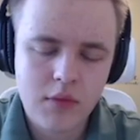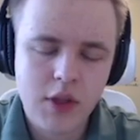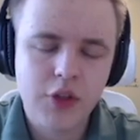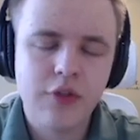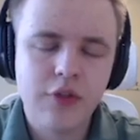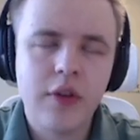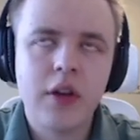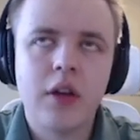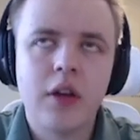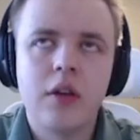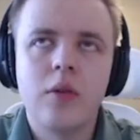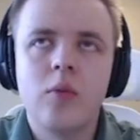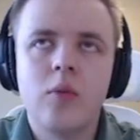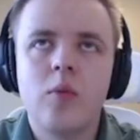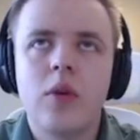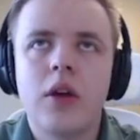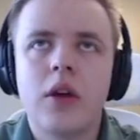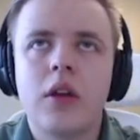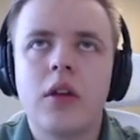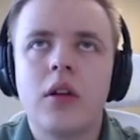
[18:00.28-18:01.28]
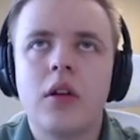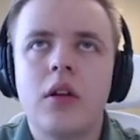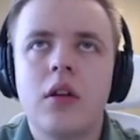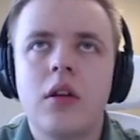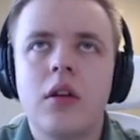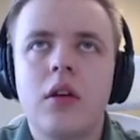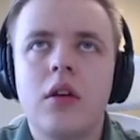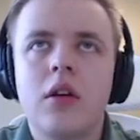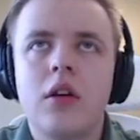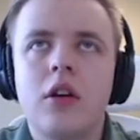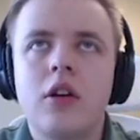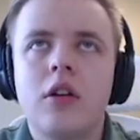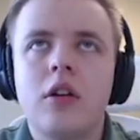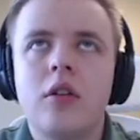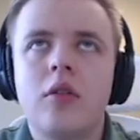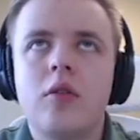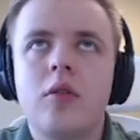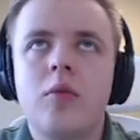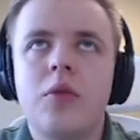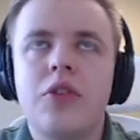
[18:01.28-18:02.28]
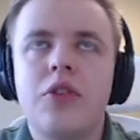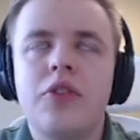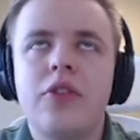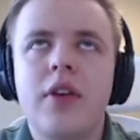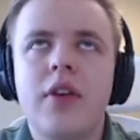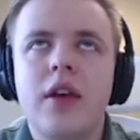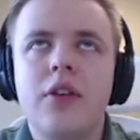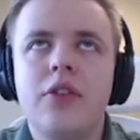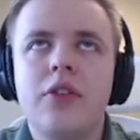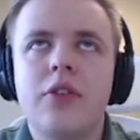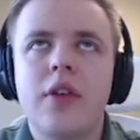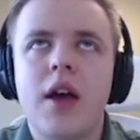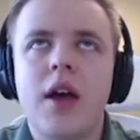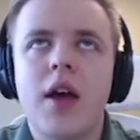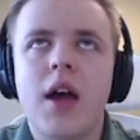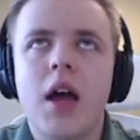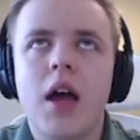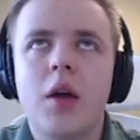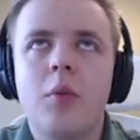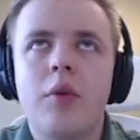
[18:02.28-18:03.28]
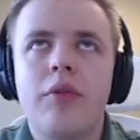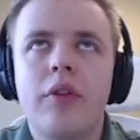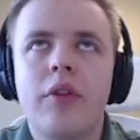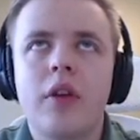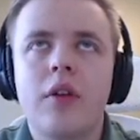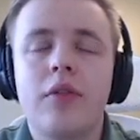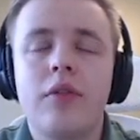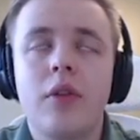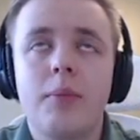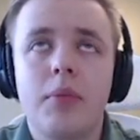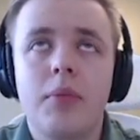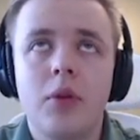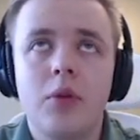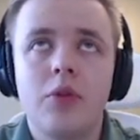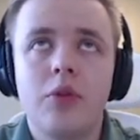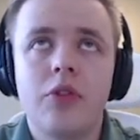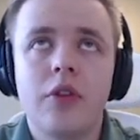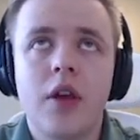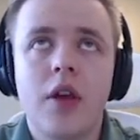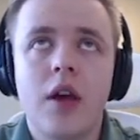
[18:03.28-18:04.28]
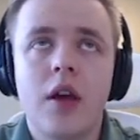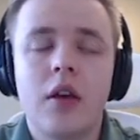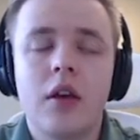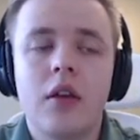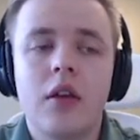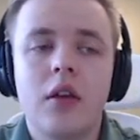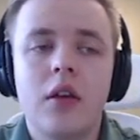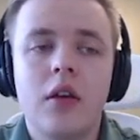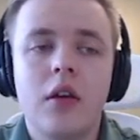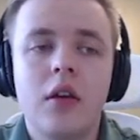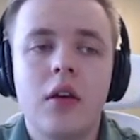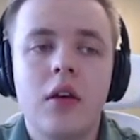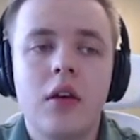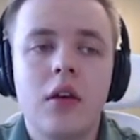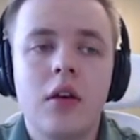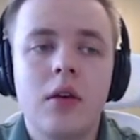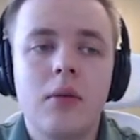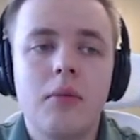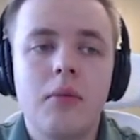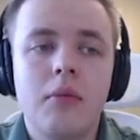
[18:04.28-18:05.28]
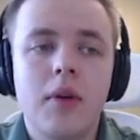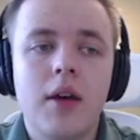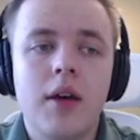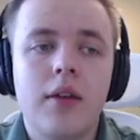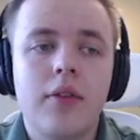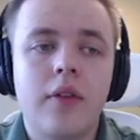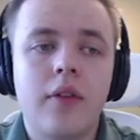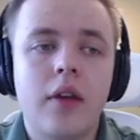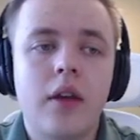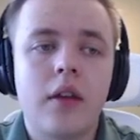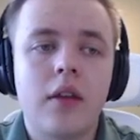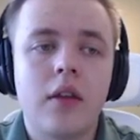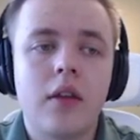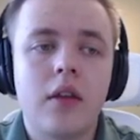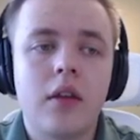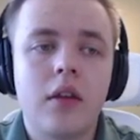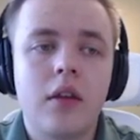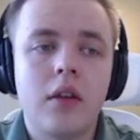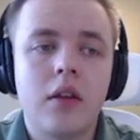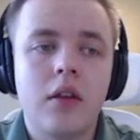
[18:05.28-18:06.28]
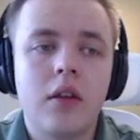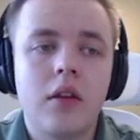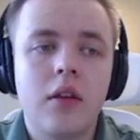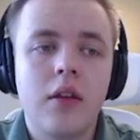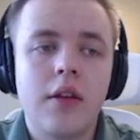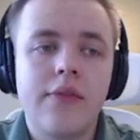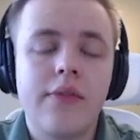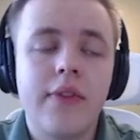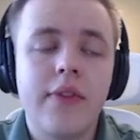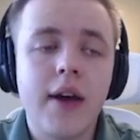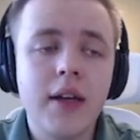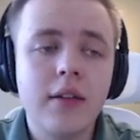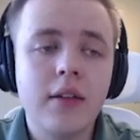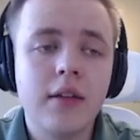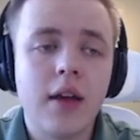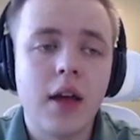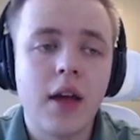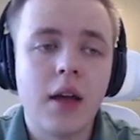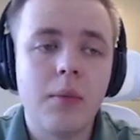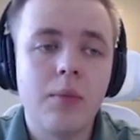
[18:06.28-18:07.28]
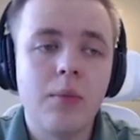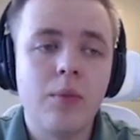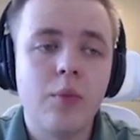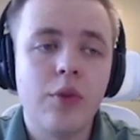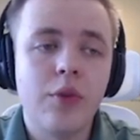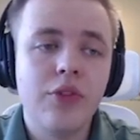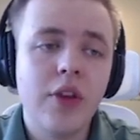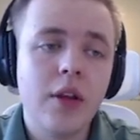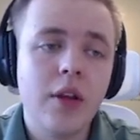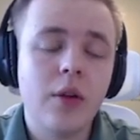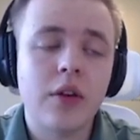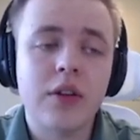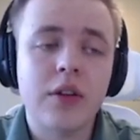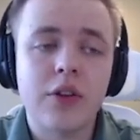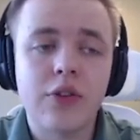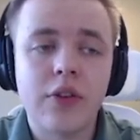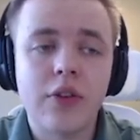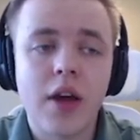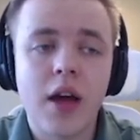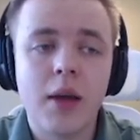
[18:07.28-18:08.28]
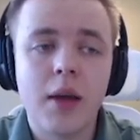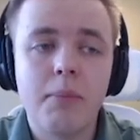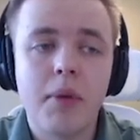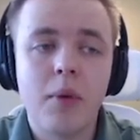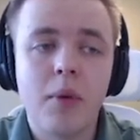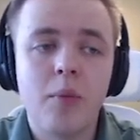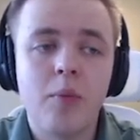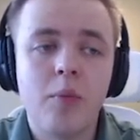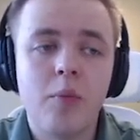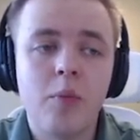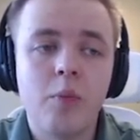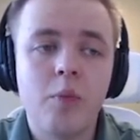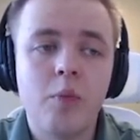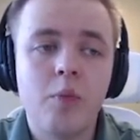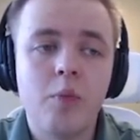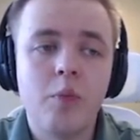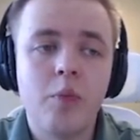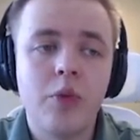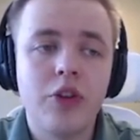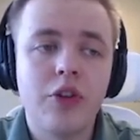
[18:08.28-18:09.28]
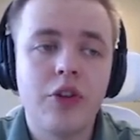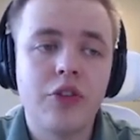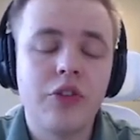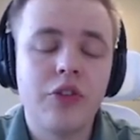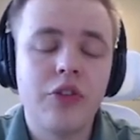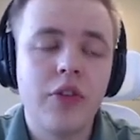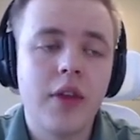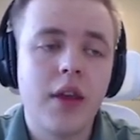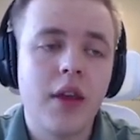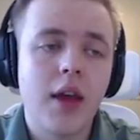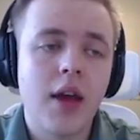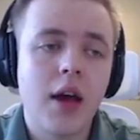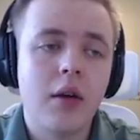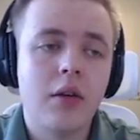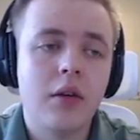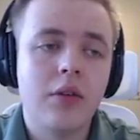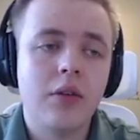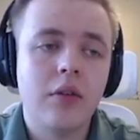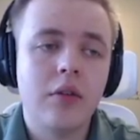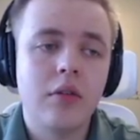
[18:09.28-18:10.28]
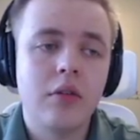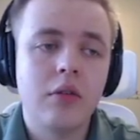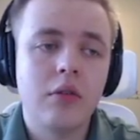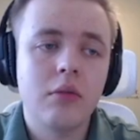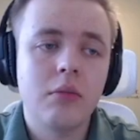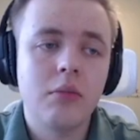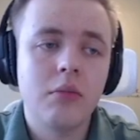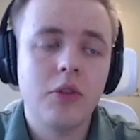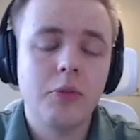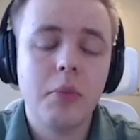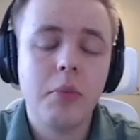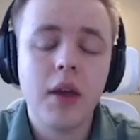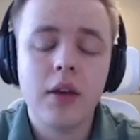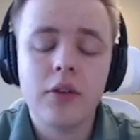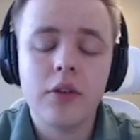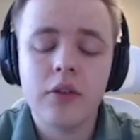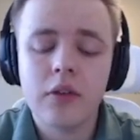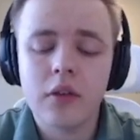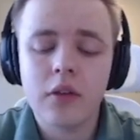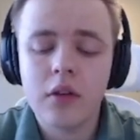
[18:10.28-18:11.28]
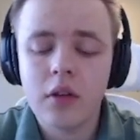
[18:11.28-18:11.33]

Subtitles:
It's funny, when we say sky, we think of the blue sky, and then at nighttime we say look at the sky, but we're just seeing out into space.